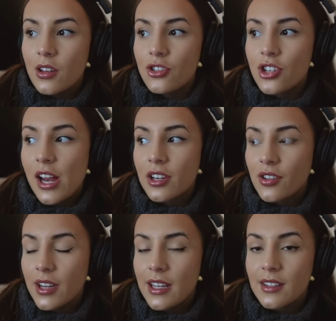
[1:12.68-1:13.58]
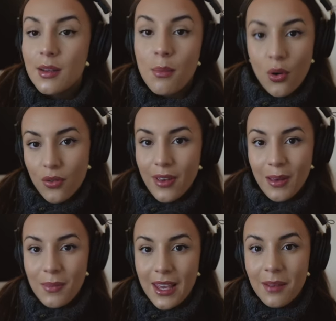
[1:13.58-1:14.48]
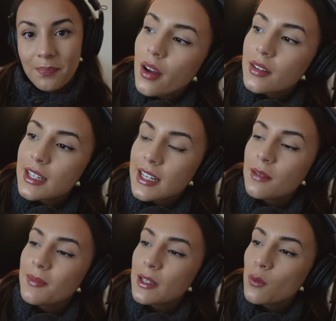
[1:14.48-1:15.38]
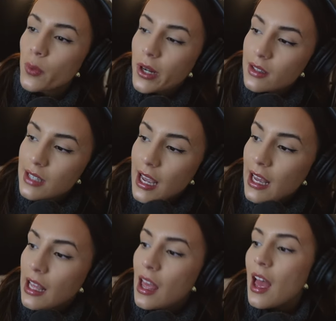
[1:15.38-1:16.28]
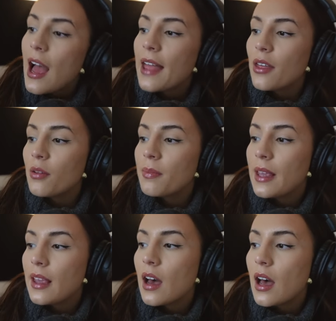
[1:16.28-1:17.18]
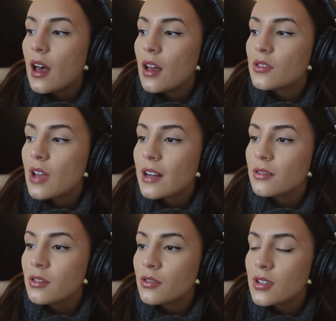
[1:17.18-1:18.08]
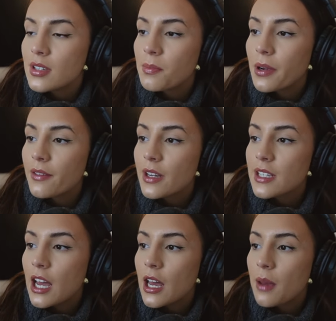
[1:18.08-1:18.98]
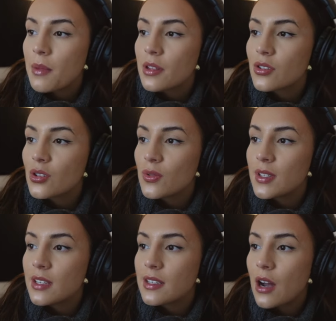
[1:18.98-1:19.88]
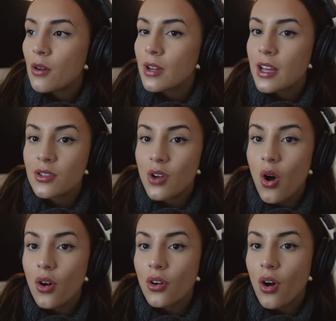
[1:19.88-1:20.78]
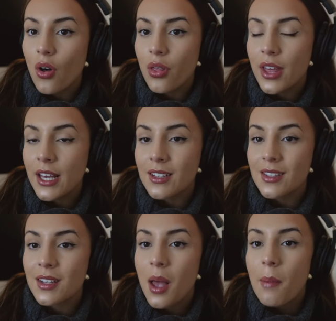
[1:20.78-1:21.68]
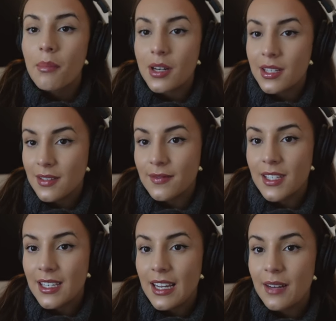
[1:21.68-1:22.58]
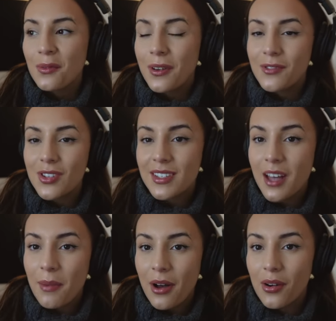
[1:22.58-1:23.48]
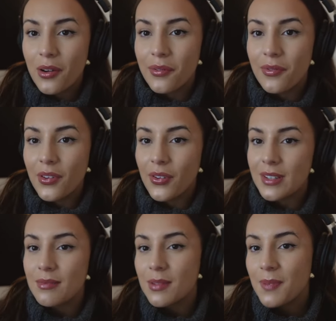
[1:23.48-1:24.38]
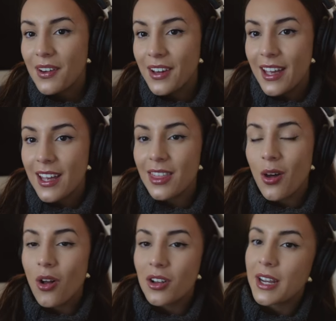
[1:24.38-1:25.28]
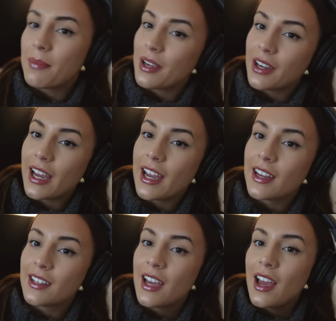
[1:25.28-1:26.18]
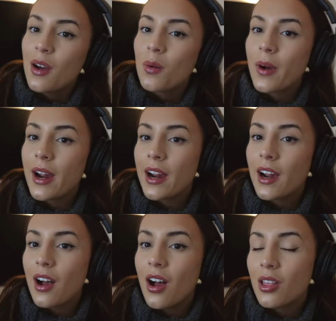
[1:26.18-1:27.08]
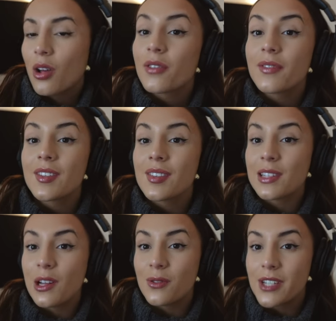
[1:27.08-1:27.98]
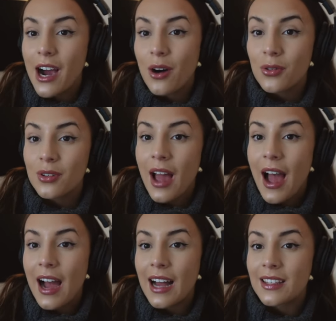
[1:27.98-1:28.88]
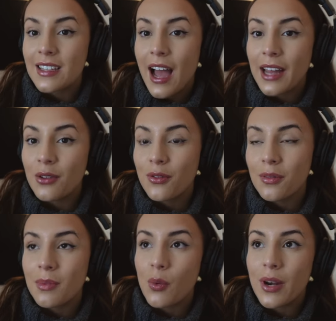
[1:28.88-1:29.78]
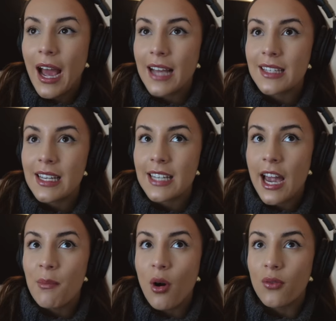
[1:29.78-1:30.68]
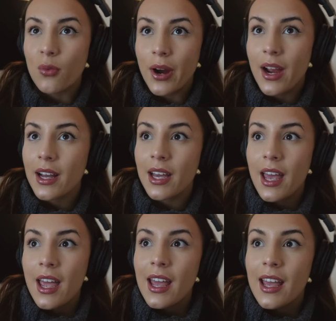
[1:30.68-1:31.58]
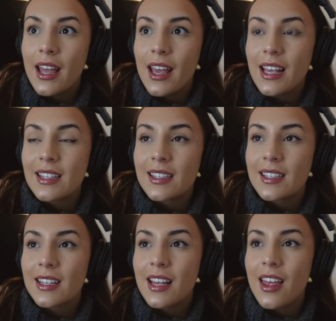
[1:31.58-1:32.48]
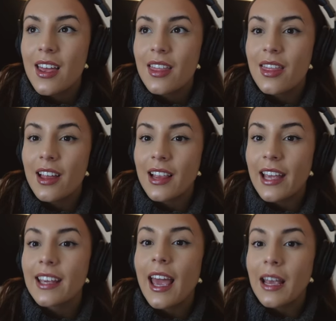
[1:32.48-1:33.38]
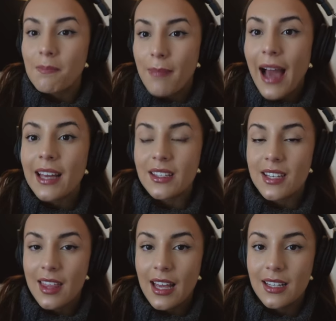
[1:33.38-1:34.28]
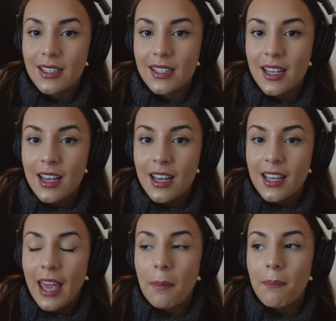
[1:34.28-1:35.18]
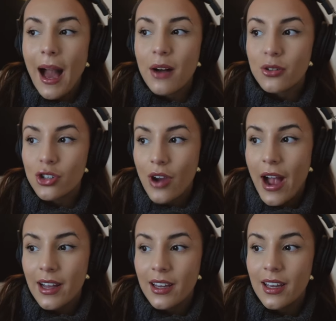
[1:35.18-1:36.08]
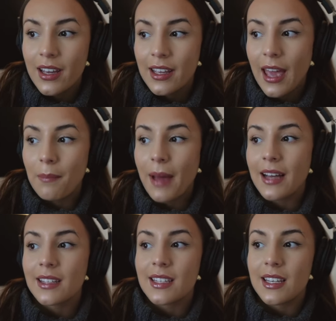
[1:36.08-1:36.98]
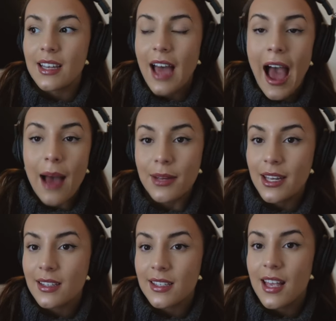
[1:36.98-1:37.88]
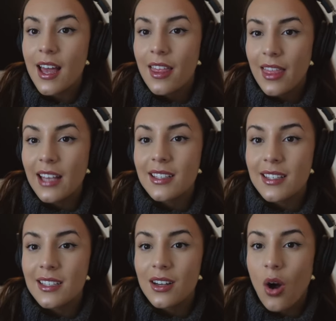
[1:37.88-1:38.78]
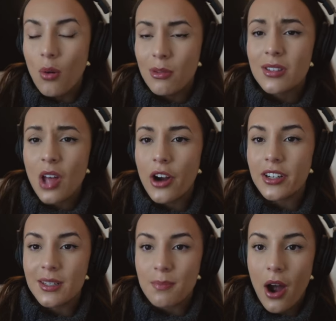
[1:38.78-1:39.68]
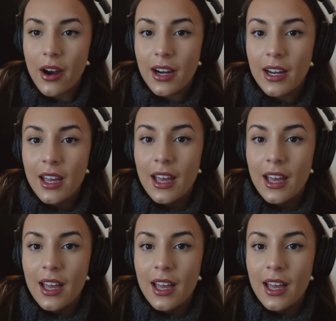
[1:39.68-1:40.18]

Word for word: January to motivate me. Today's a busy work day. I thought it'd be, I don't know, just a perfect time to sit down and talk all things productivity. We've just come out of the Christmas period, the holiday period, where a lot of us slow down. And I know for me, when I take time off work, it's the like getting back into things, getting back on track, getting back into habits. That's almost the hardest part.